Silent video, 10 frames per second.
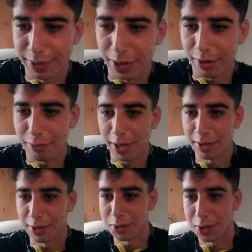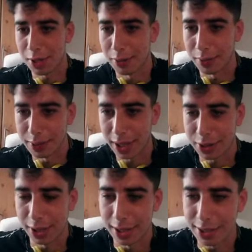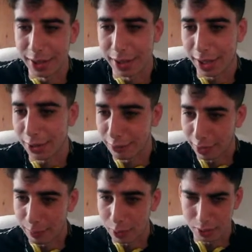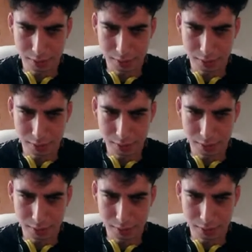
Not a friend of the show who's actually listening. Thank you very much.